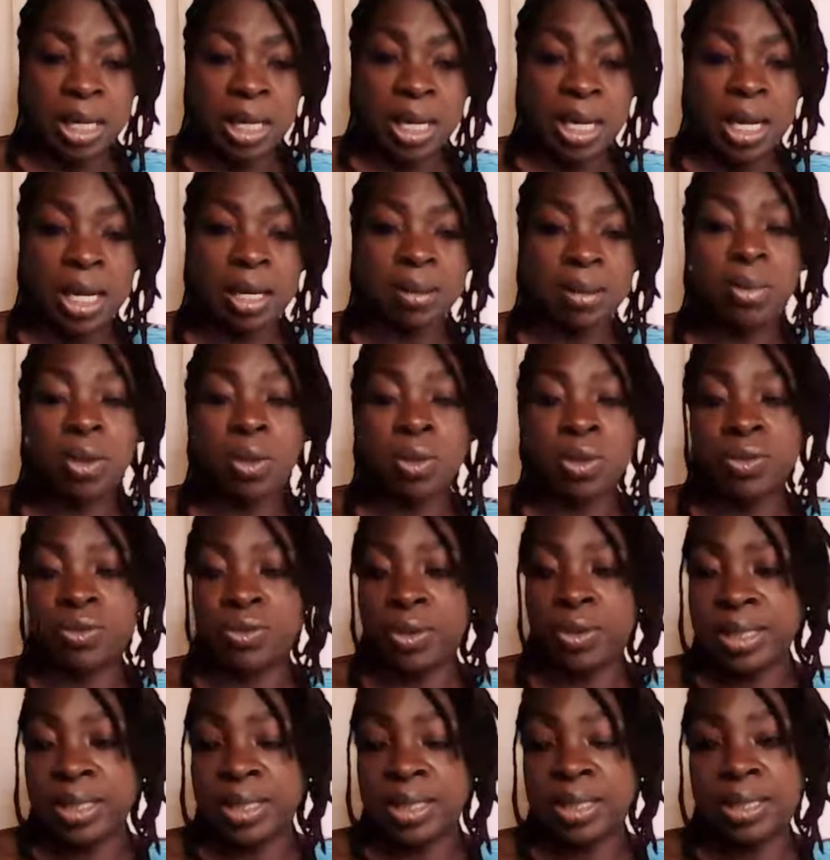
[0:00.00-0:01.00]
in most
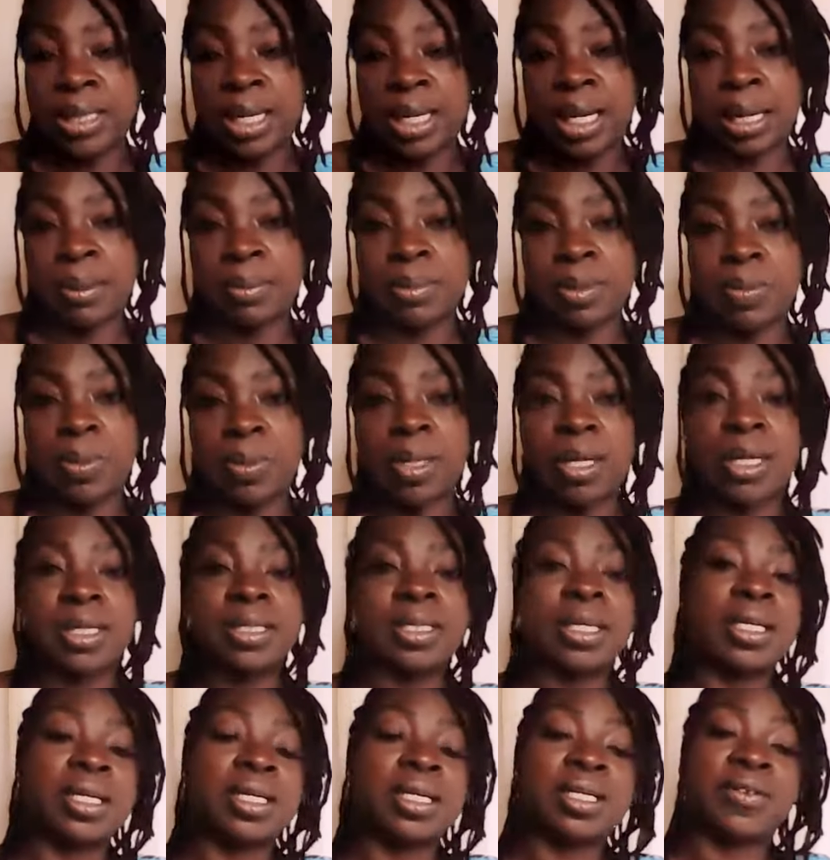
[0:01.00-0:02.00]
recent times, because
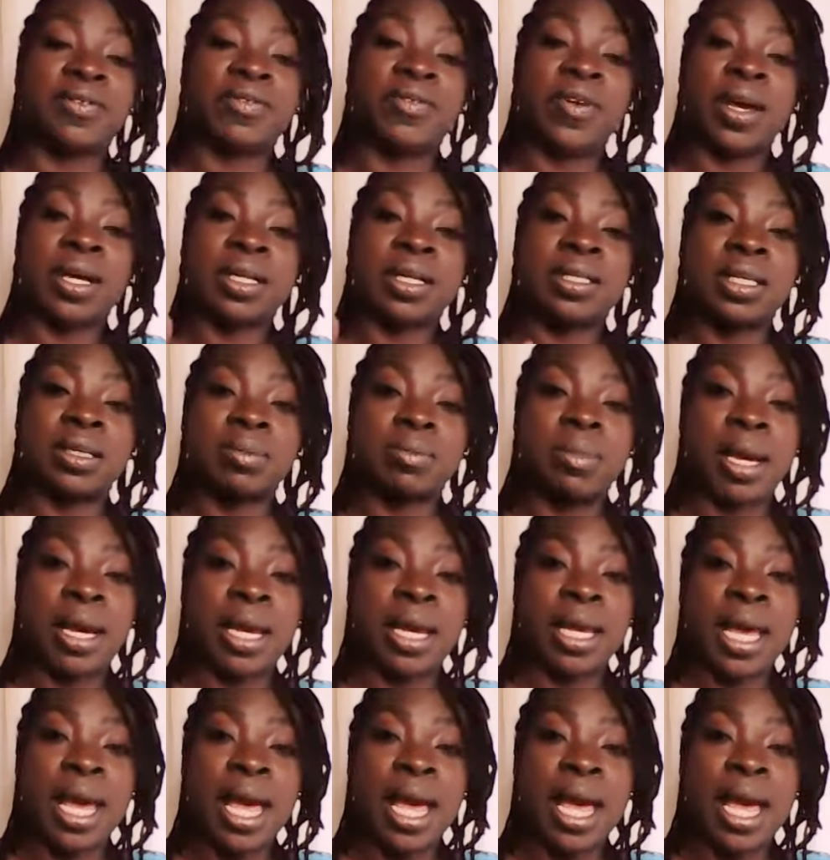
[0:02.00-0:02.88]
it has affected my